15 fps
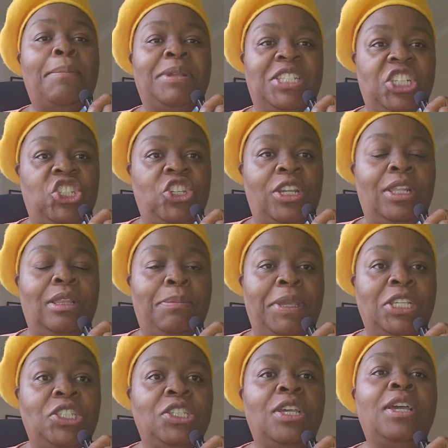positioning the
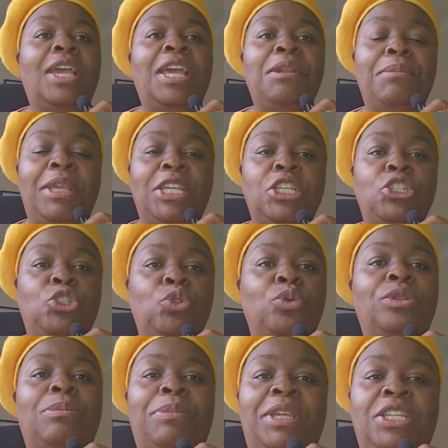picture and making
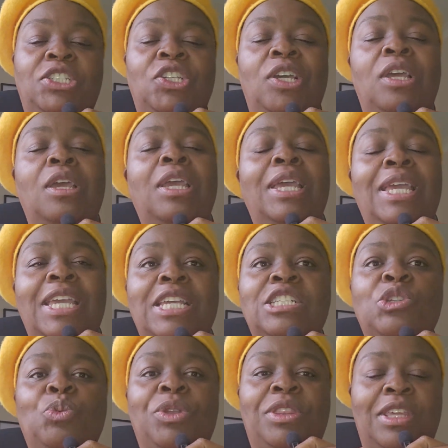sure the picture
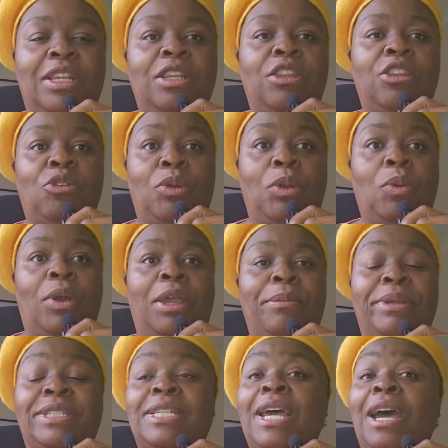is within the
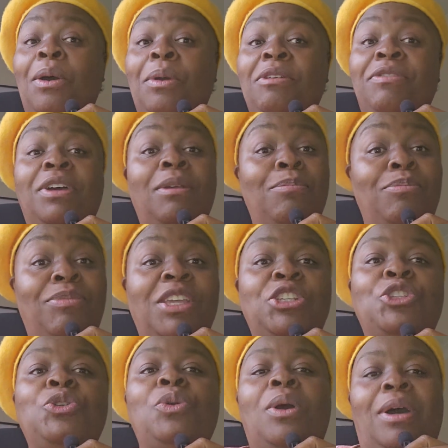requirements. However, they
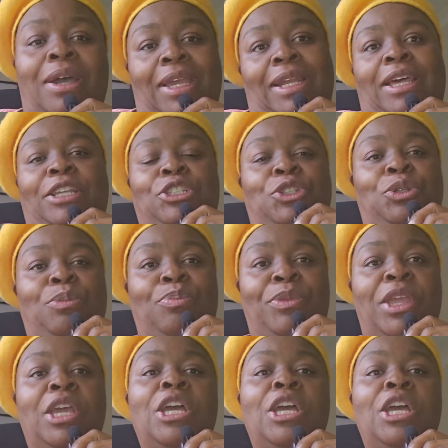do highlight you.